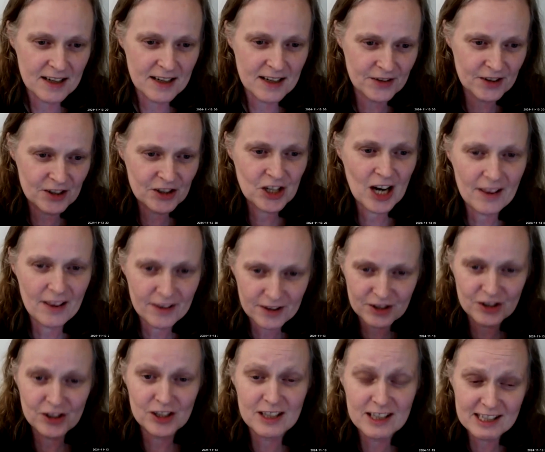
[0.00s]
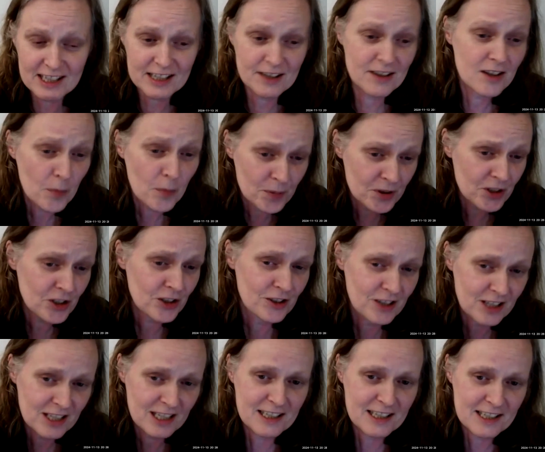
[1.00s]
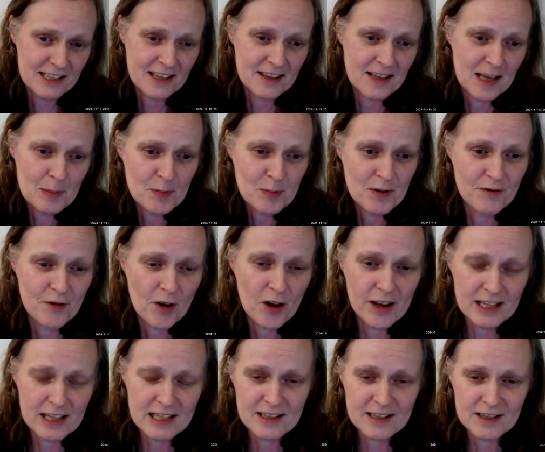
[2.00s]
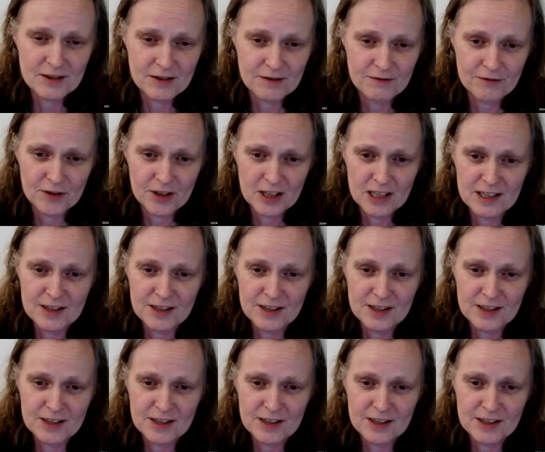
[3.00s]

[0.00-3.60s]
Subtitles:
and the challenges and the opportunities that they provide sort of for